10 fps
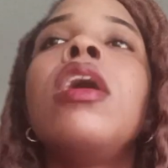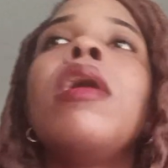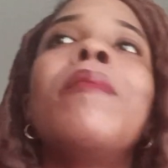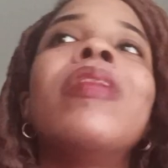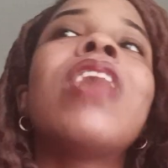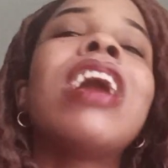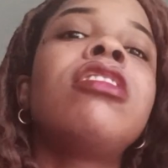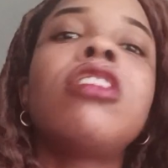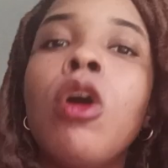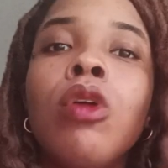But that's
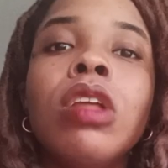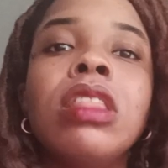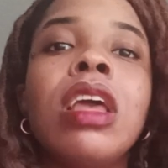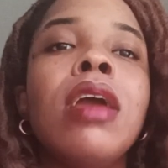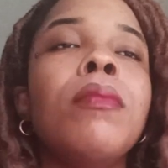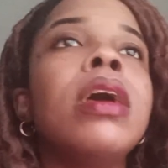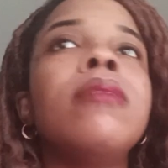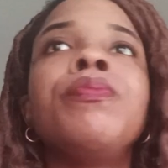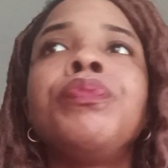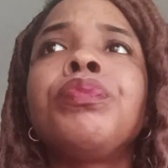the only thing. But
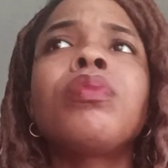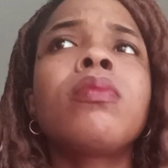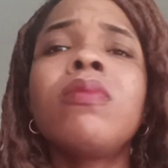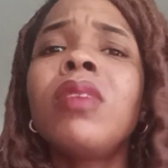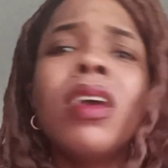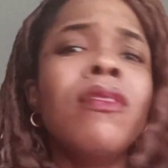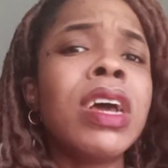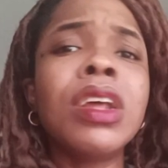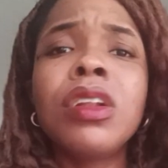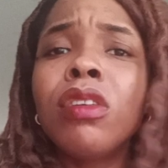
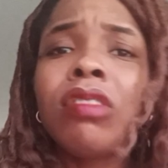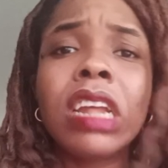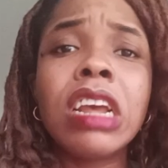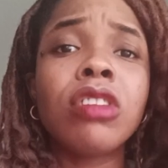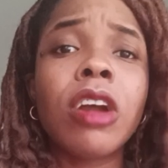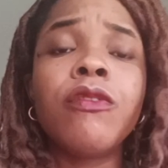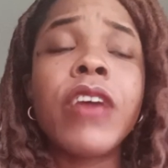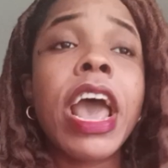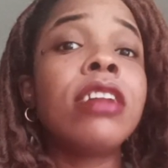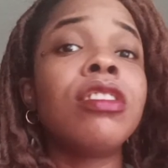none of those things are
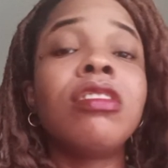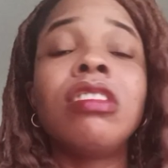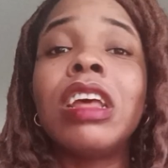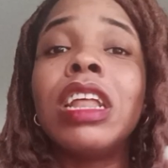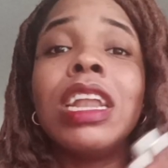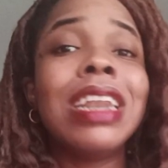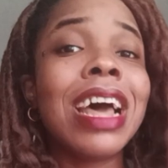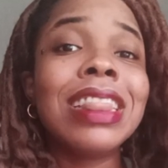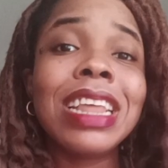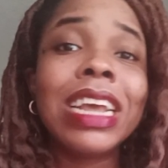factors.
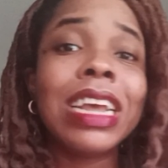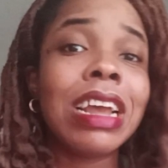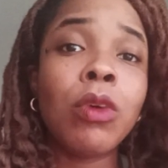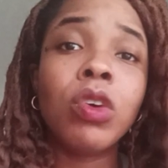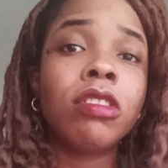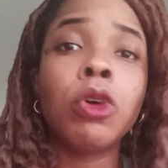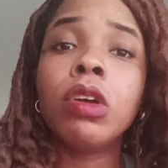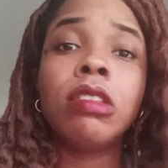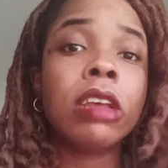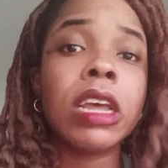Nothing was
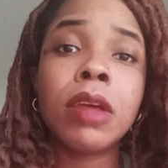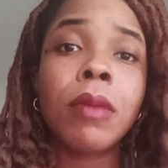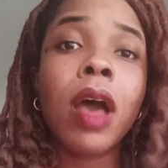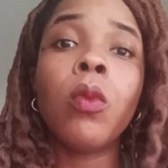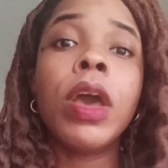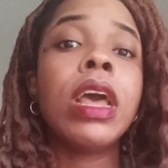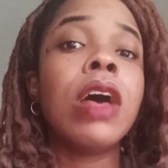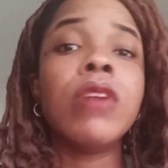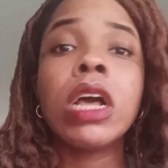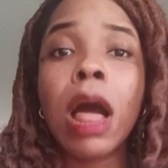going to get in my way
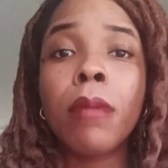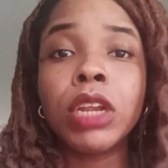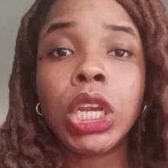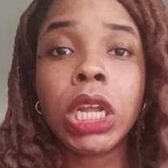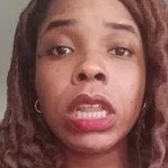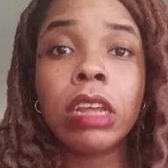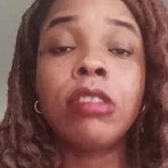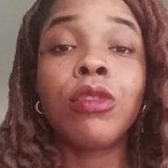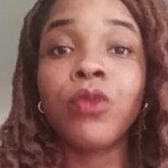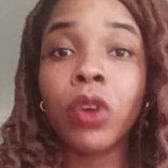of accomplishing
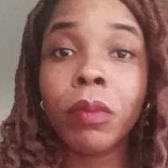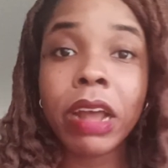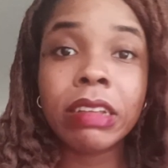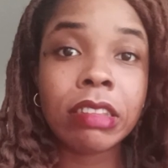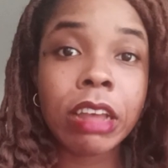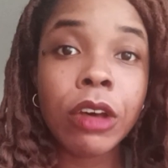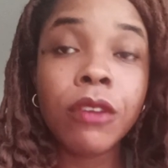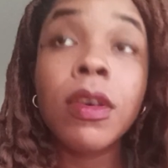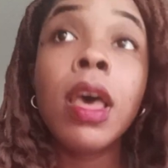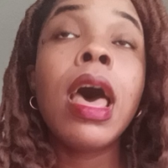this for
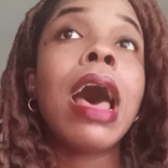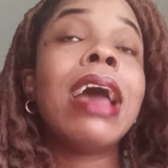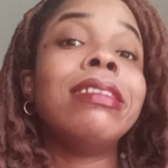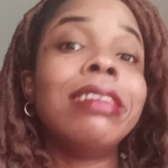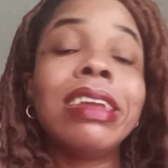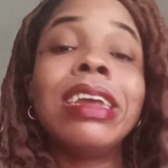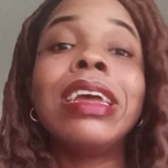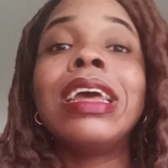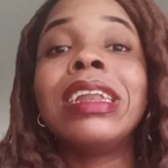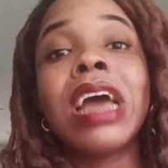myself. I did
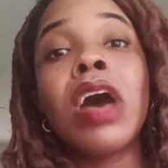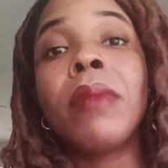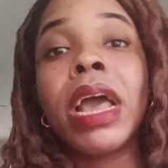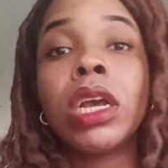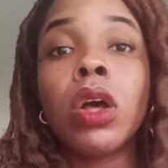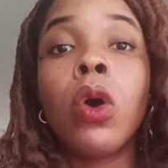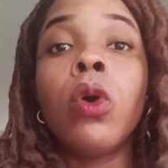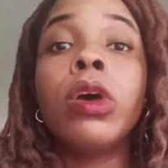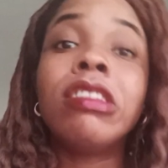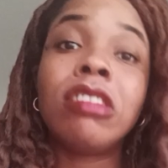it, and now my
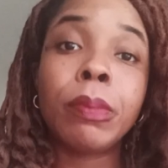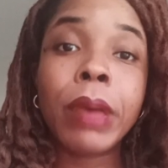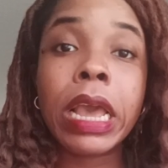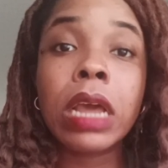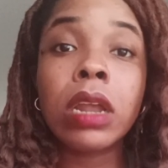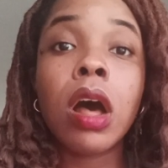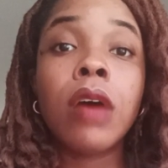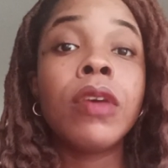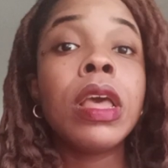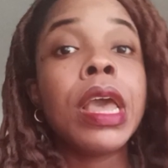goal is to pay it
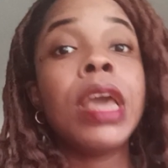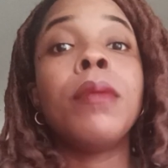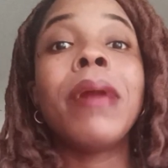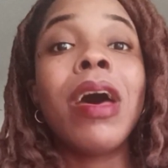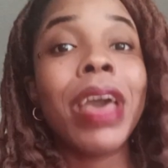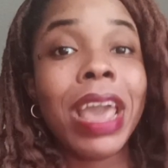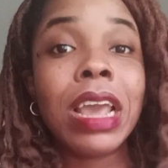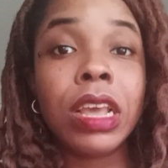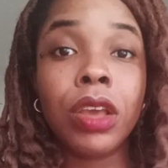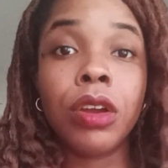off in about
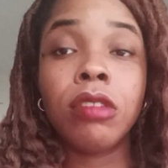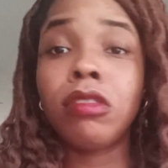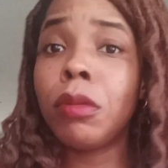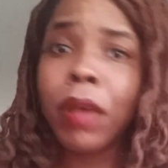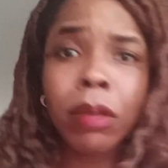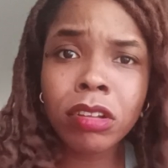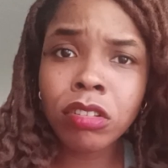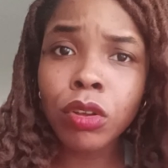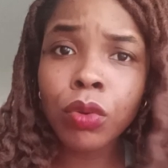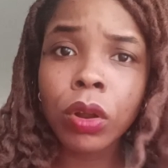eight years, maybe
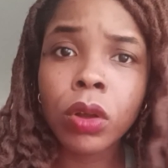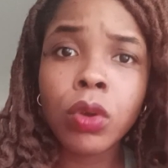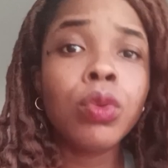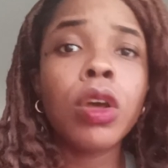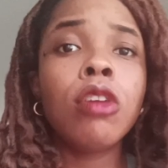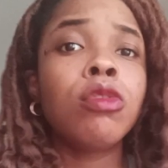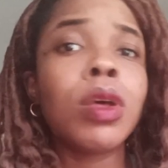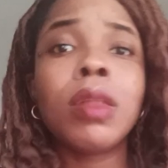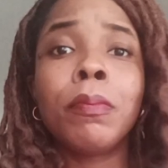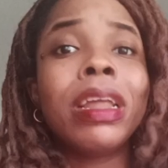sooner. Who knows
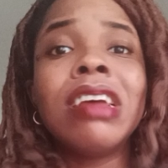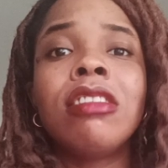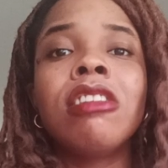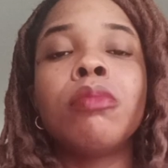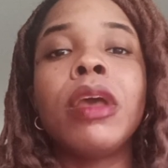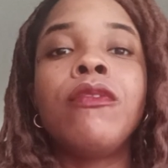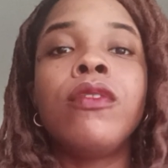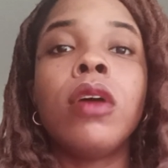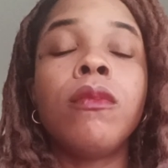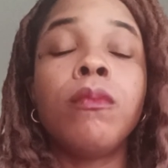what blessings may
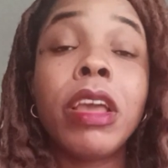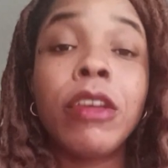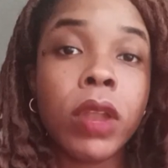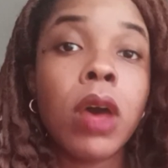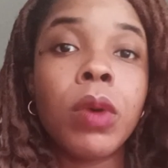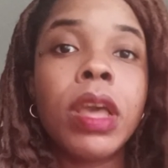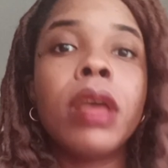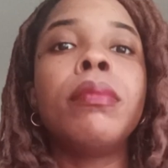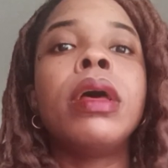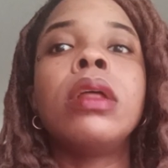may flow
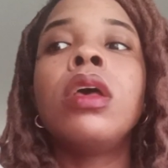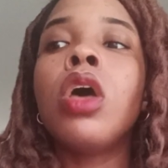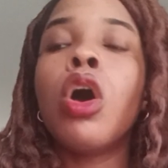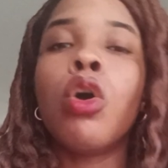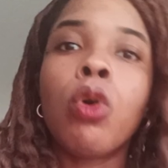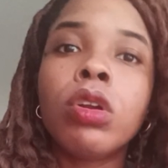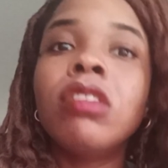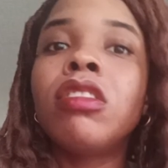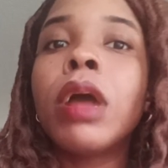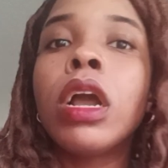in? But according
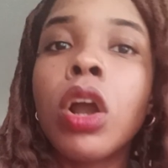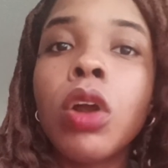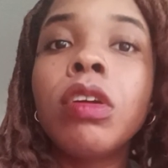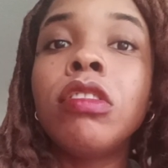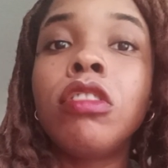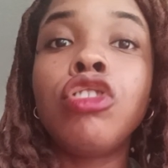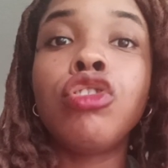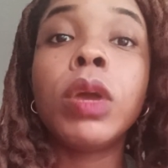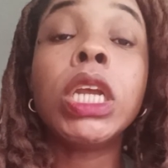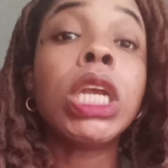to my current
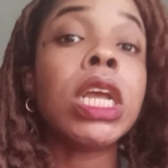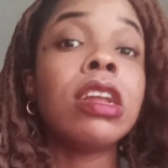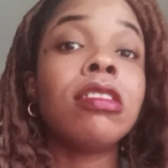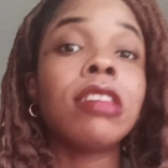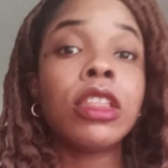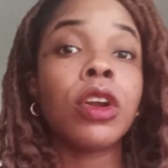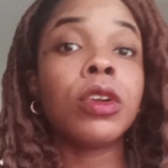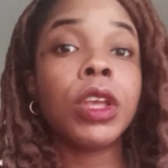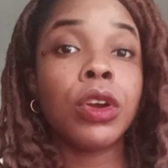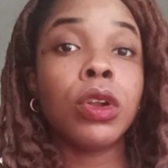situation, it is a
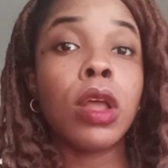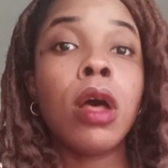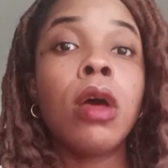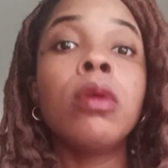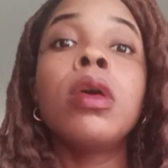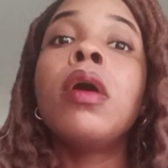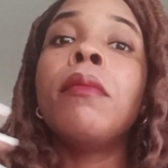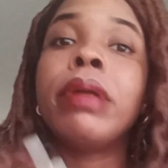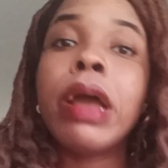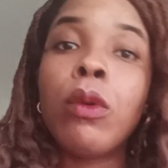30 year long,
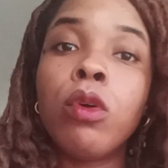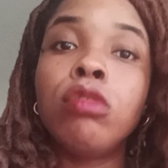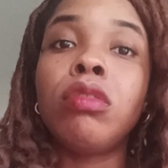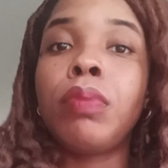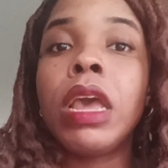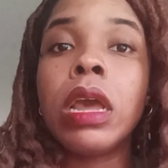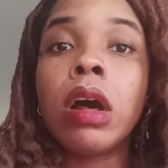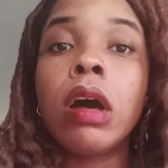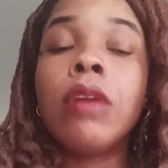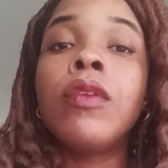but I want to pay it
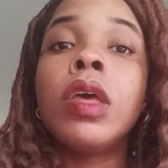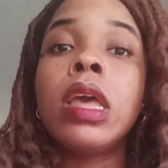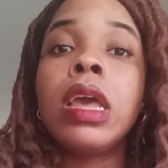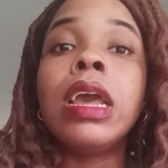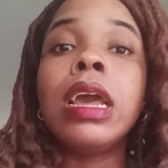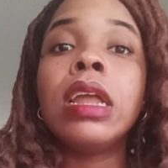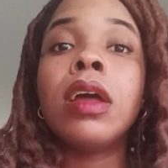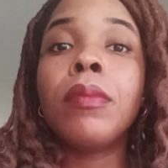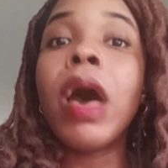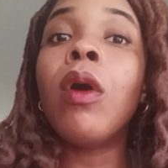off in
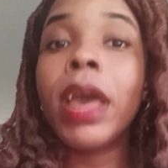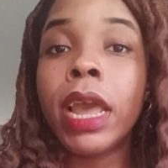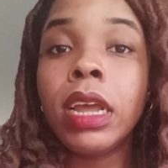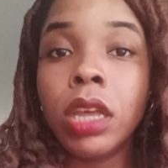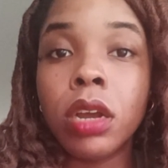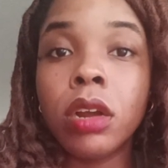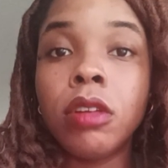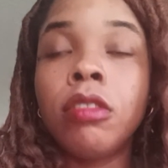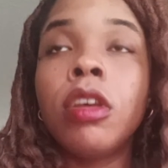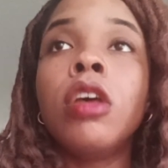about eight
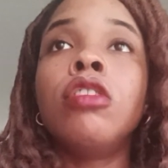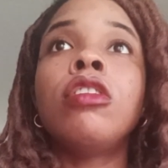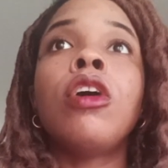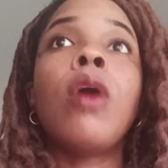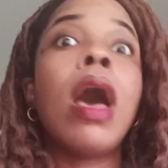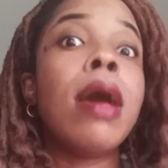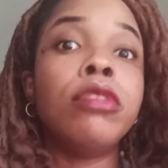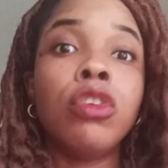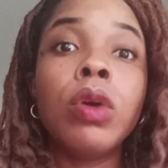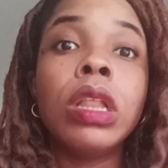years. So I'm
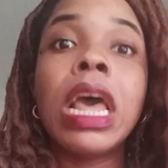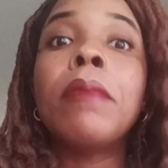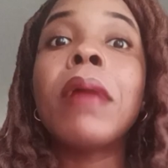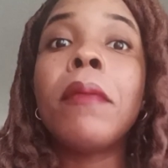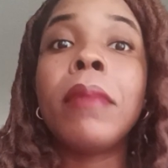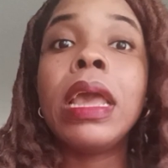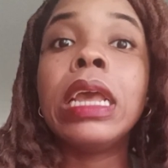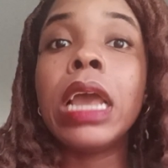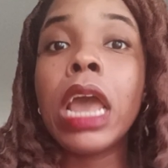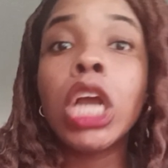doing that by
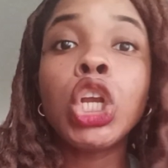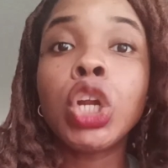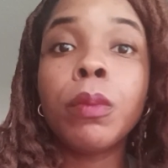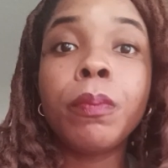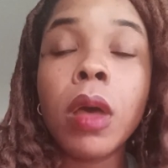making extra.